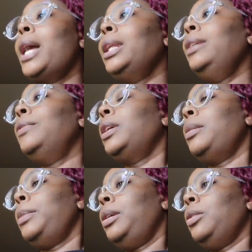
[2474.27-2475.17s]
I leave a
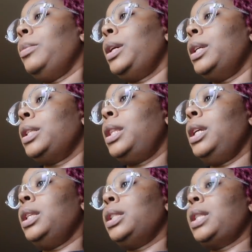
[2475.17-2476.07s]
come in here because of
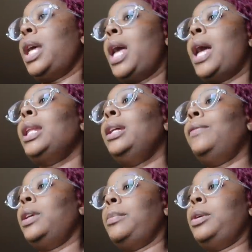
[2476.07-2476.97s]
this. I
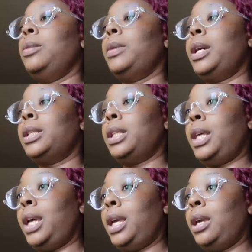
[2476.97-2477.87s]
leave a come in here because of
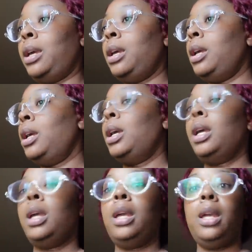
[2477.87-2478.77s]
that.
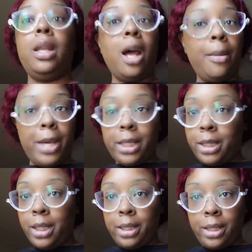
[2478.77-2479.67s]
It all makes
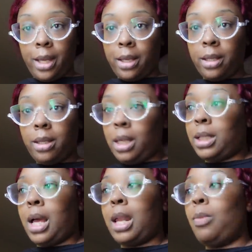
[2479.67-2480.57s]
sense now.
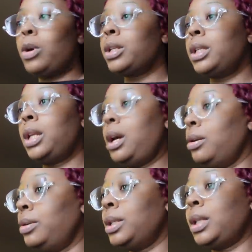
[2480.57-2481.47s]
That's all I wanted to
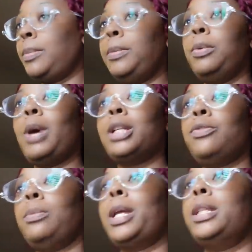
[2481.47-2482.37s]
know. Some people watch
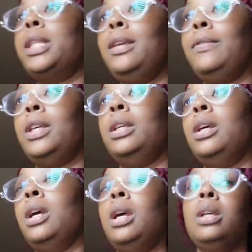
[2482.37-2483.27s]
it from their TV.
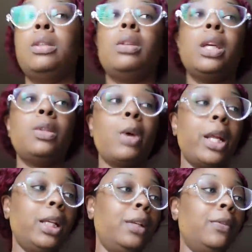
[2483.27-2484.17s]
So that's why
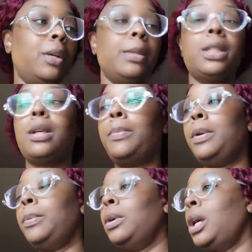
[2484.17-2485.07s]
they leave a comment. Some
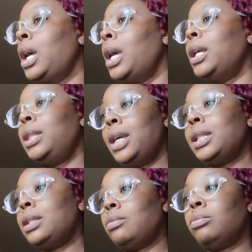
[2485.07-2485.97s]
people,
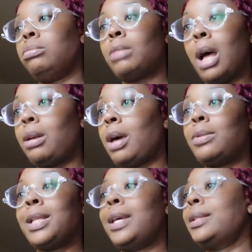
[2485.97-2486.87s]
that's all I
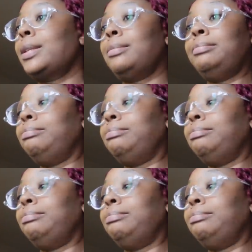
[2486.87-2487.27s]
was asking.